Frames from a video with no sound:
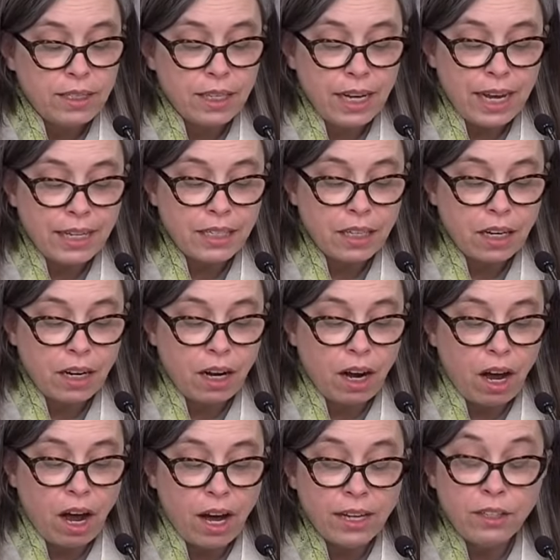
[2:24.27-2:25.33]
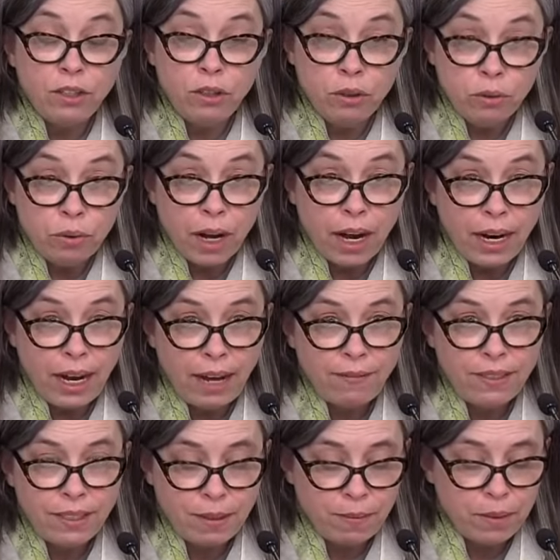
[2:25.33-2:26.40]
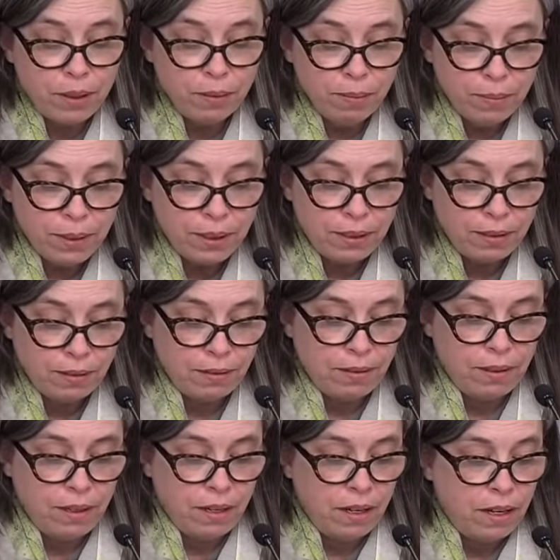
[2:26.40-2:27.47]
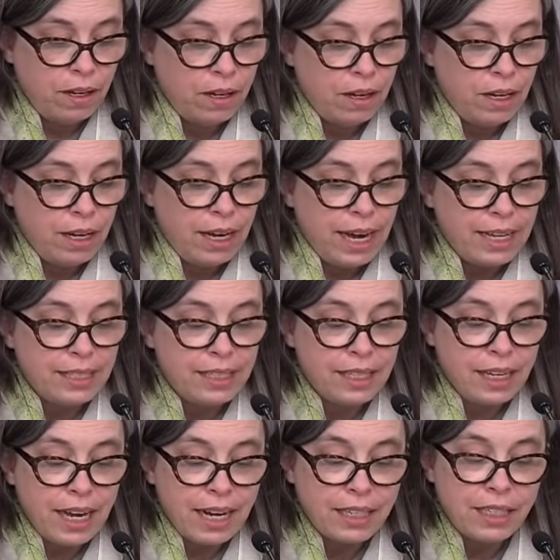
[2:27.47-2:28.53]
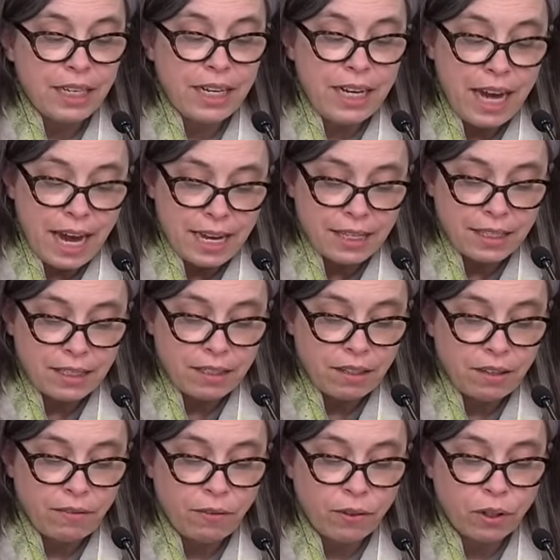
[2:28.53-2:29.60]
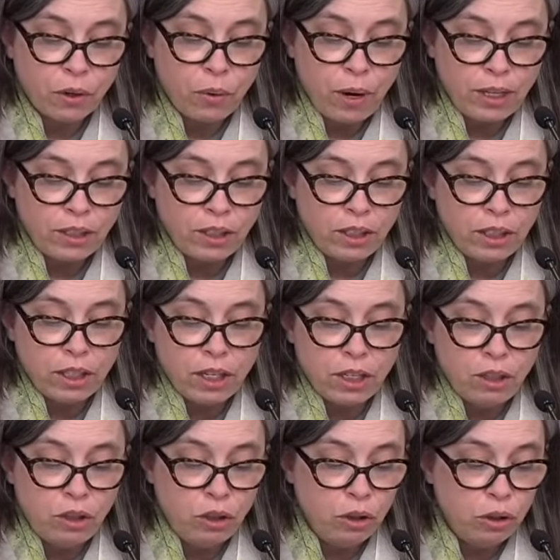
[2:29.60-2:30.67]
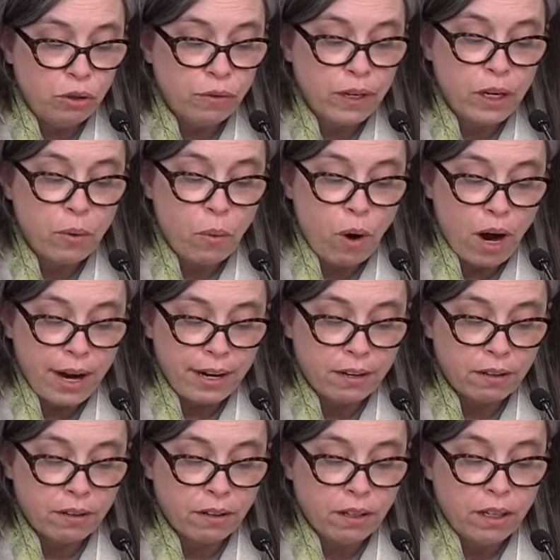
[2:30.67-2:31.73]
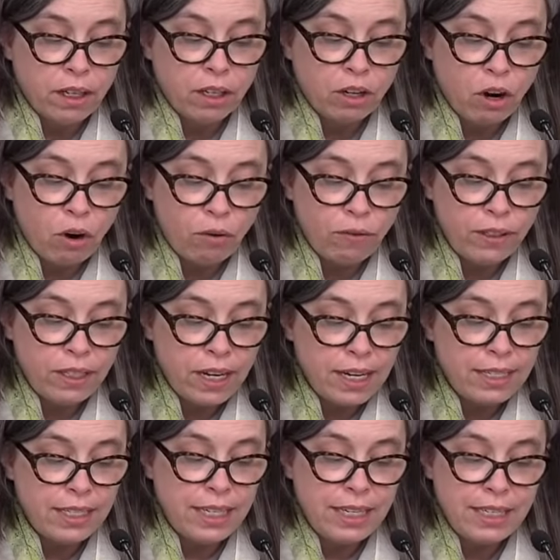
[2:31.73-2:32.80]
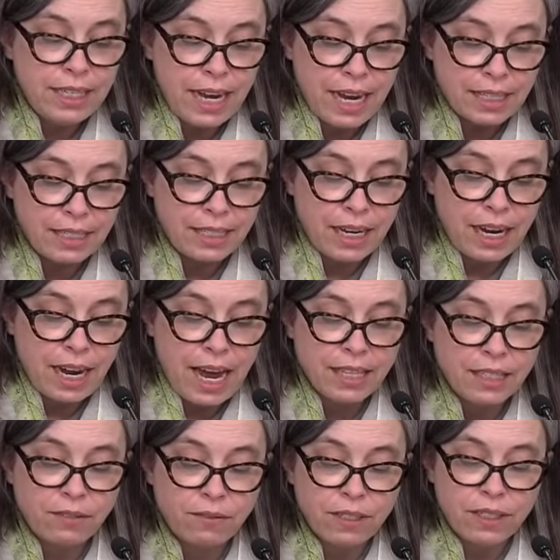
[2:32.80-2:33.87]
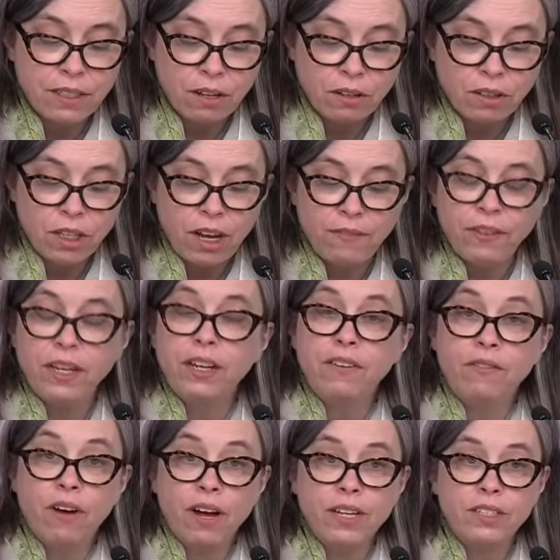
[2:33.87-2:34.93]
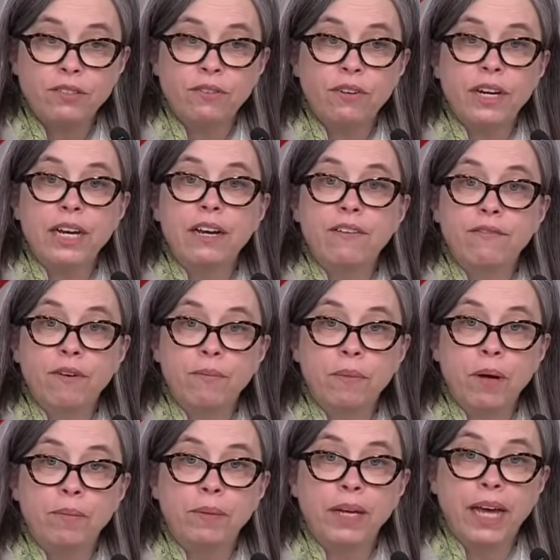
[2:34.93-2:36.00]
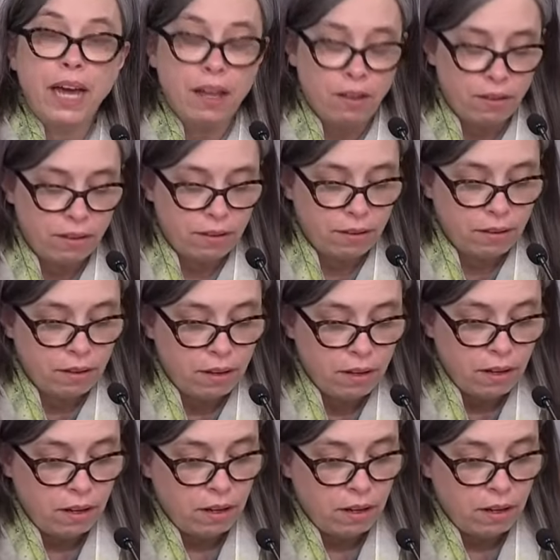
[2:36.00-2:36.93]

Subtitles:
Select I do not have symptoms, and select yes for the question, do you require COVID-19 test as a result of an advisory from public health?